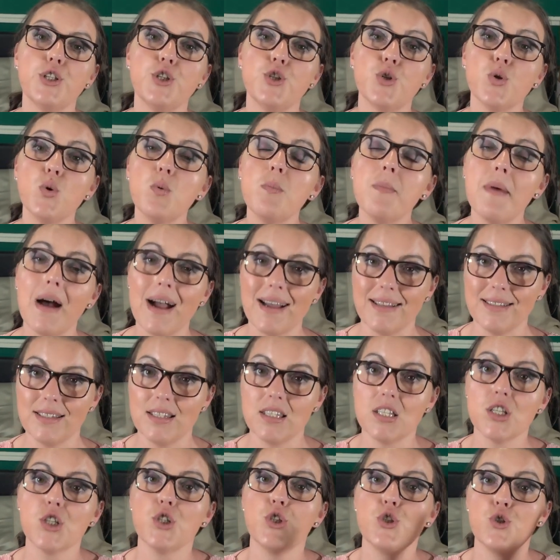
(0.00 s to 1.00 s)
two
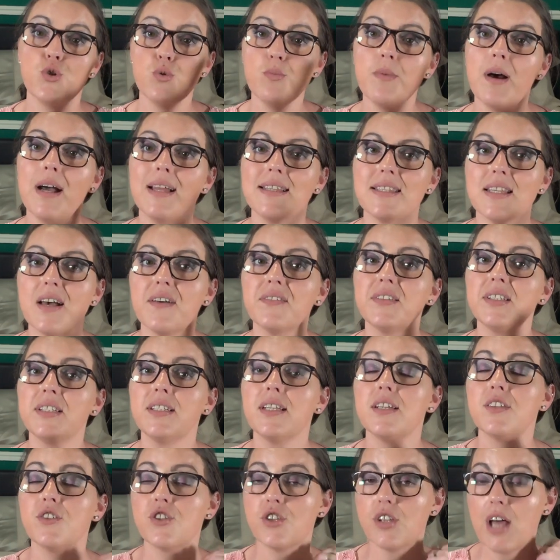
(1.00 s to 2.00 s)
months
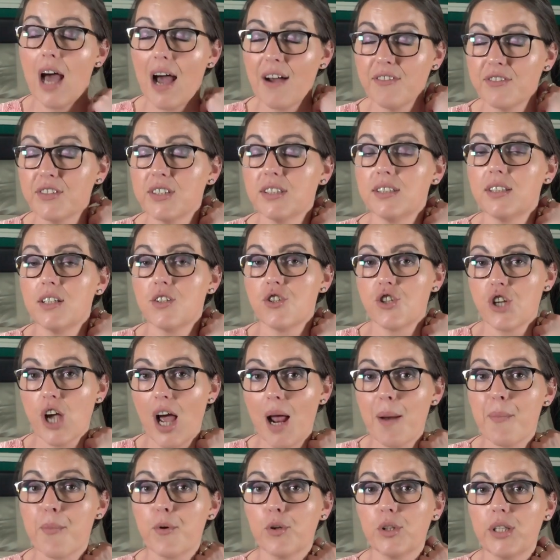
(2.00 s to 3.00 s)
after the
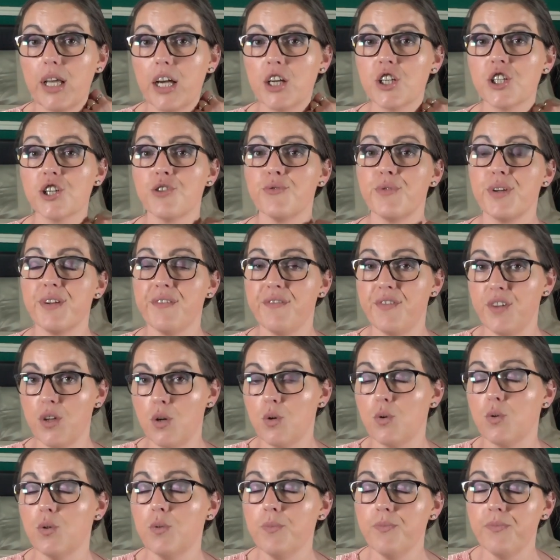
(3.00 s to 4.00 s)
child protection
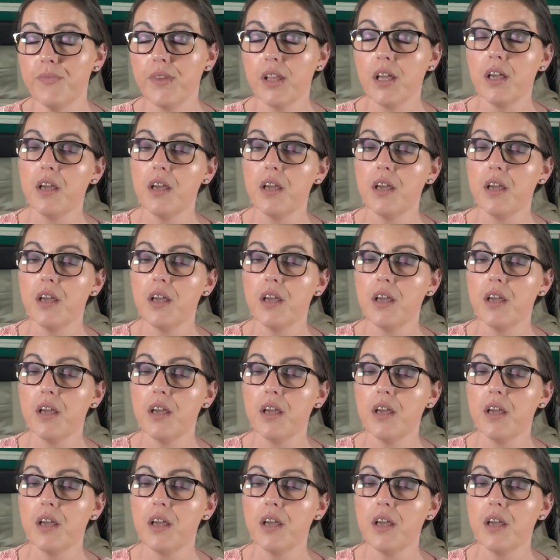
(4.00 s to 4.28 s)
review,